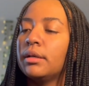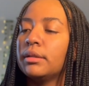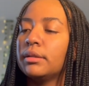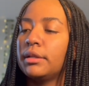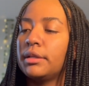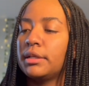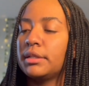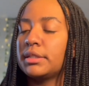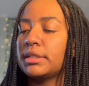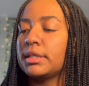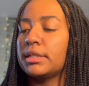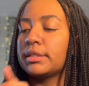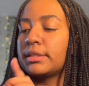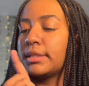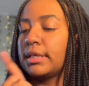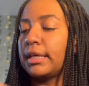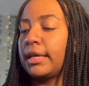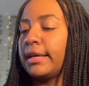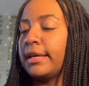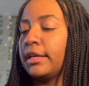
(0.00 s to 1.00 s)
it says the
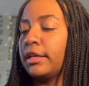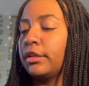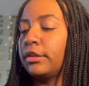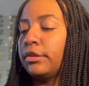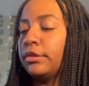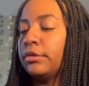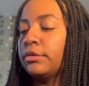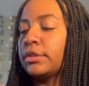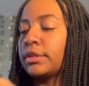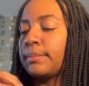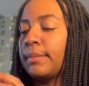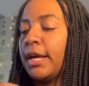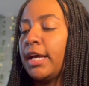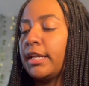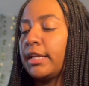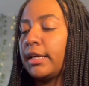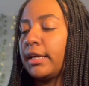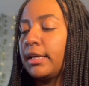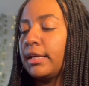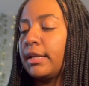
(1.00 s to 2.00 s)
kit includes a
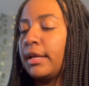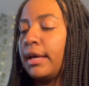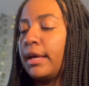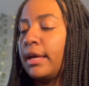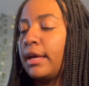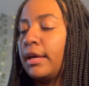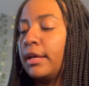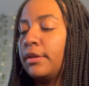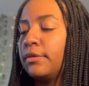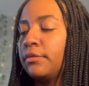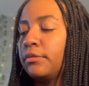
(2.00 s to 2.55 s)
mannequin head